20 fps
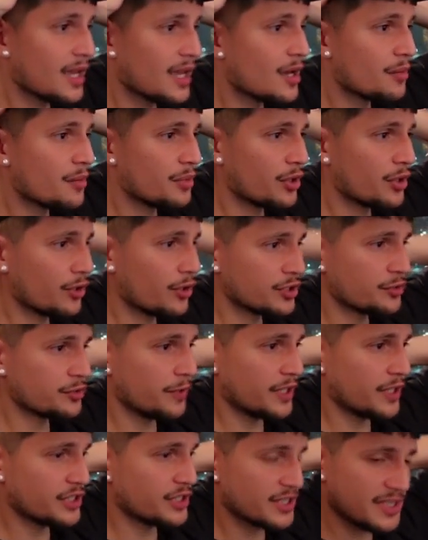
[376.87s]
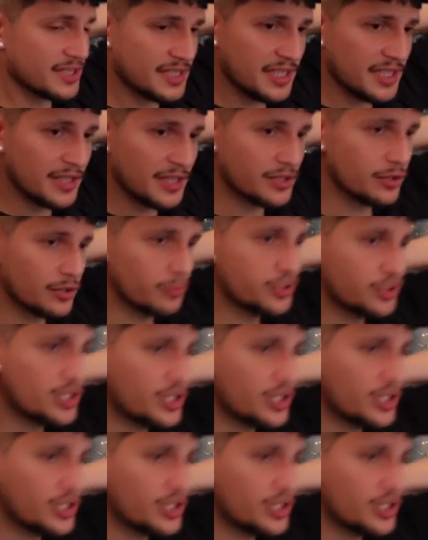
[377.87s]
because we are just seeing some chop,